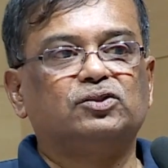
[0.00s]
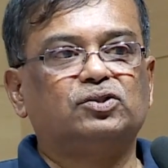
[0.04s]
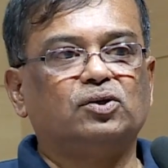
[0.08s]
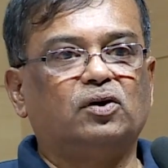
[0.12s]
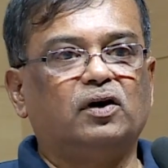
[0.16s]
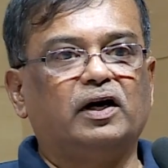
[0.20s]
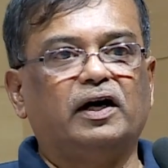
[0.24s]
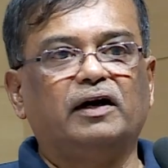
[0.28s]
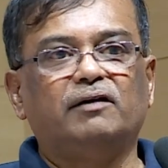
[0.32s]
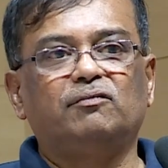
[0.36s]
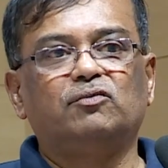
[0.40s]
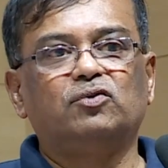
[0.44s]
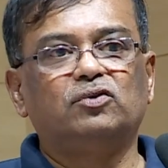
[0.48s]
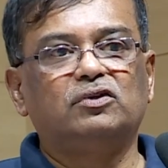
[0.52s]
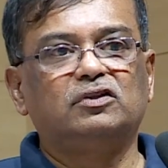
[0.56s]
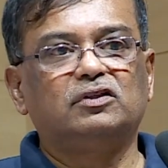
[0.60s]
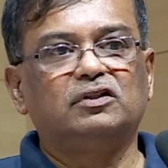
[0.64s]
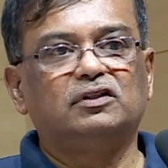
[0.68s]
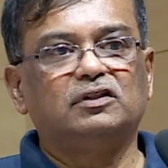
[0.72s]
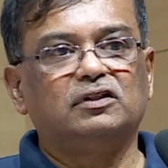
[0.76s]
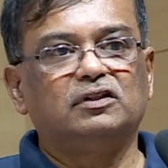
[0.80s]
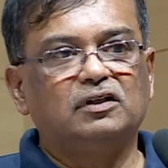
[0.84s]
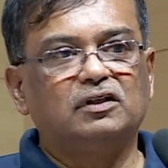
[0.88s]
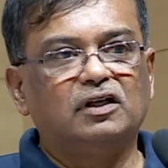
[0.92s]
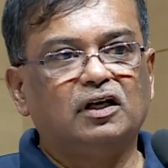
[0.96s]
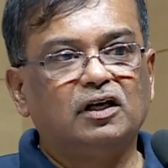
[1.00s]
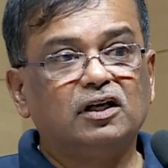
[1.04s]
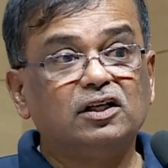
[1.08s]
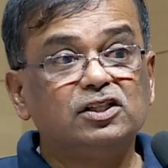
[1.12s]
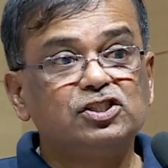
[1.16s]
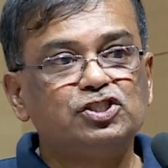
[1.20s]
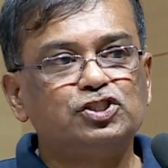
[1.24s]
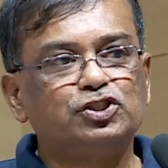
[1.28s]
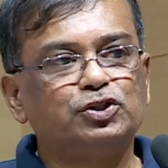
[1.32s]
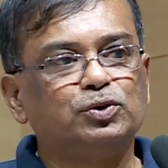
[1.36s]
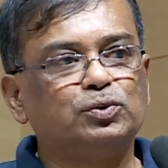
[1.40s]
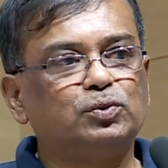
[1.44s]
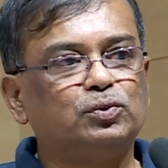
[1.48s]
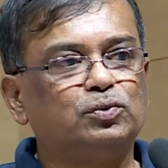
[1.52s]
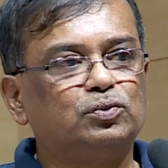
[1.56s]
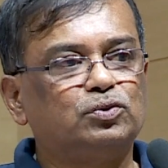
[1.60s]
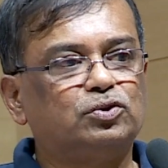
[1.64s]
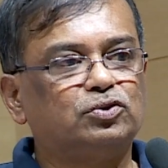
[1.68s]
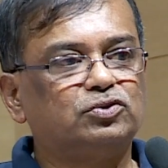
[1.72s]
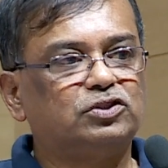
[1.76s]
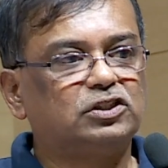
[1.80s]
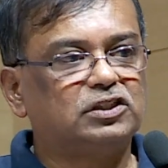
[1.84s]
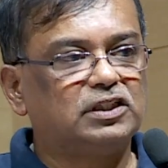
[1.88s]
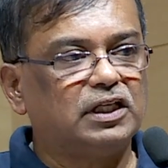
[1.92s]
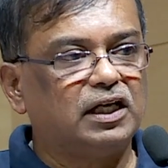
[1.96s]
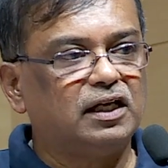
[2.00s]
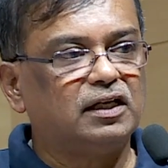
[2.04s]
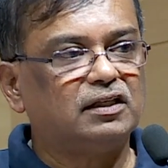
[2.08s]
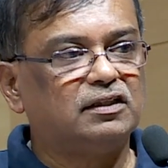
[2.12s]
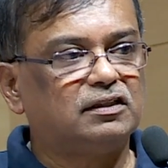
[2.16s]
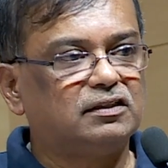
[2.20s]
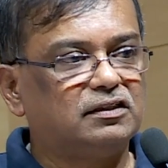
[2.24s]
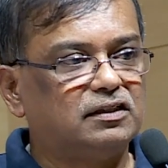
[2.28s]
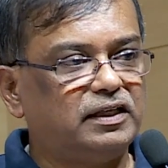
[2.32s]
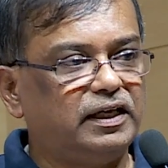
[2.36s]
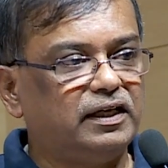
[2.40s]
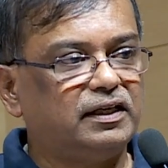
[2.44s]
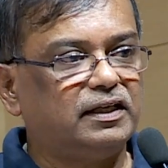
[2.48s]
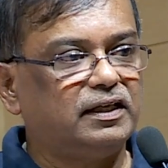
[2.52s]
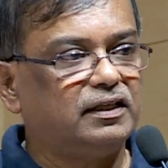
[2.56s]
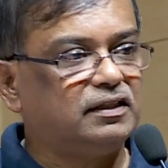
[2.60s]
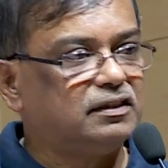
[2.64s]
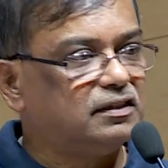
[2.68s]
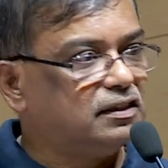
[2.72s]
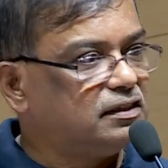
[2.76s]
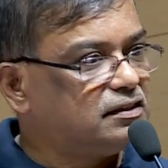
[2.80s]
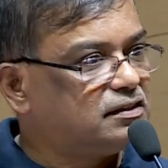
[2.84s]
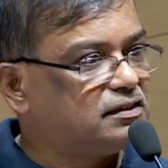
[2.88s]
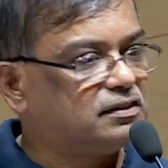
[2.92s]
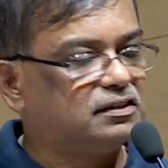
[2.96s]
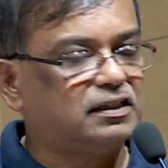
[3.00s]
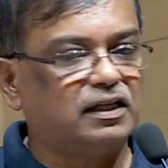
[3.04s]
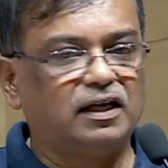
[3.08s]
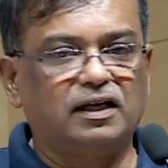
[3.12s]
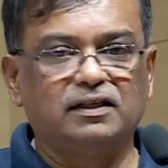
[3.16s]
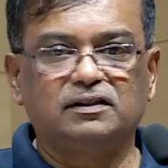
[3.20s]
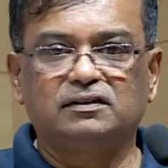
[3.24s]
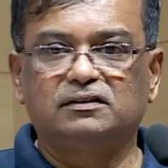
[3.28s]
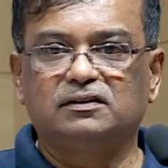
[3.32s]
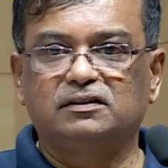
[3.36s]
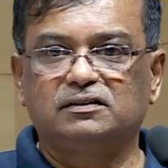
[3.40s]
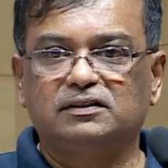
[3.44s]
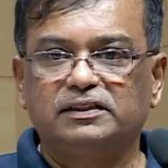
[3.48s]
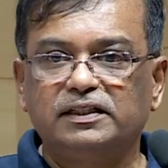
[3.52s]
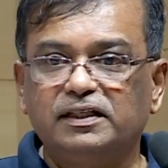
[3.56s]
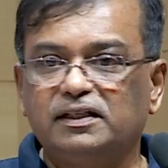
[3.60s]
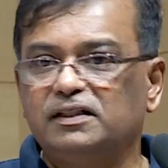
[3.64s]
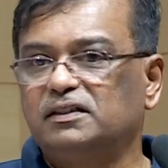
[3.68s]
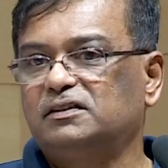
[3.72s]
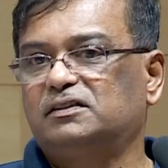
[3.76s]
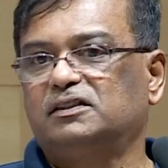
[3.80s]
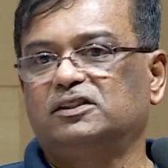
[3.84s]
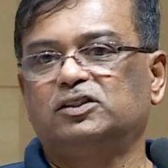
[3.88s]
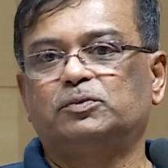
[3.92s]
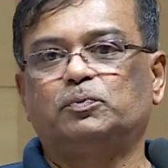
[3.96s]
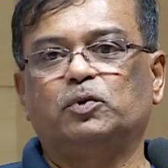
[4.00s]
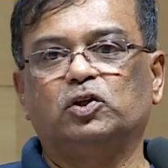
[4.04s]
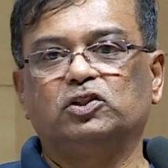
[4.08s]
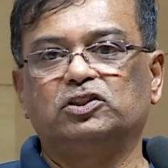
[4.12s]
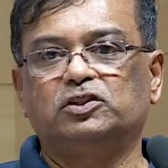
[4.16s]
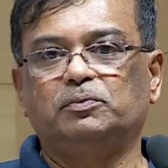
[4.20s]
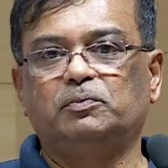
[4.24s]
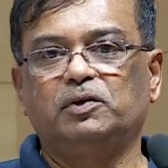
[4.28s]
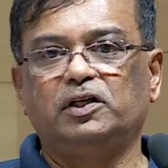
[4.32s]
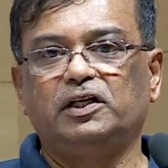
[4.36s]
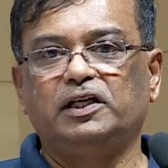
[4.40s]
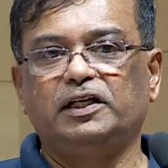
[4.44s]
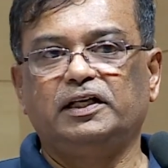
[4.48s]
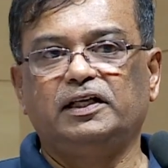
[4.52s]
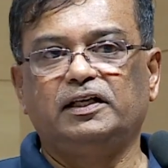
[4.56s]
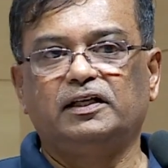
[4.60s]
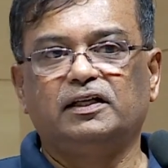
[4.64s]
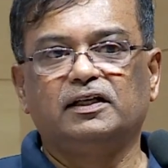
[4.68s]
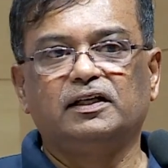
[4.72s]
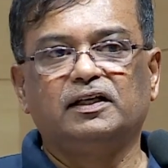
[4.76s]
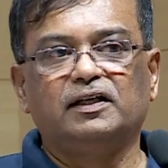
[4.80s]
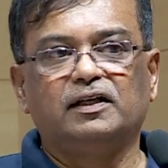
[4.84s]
So I would urge you to start taking this as a serious responsibility,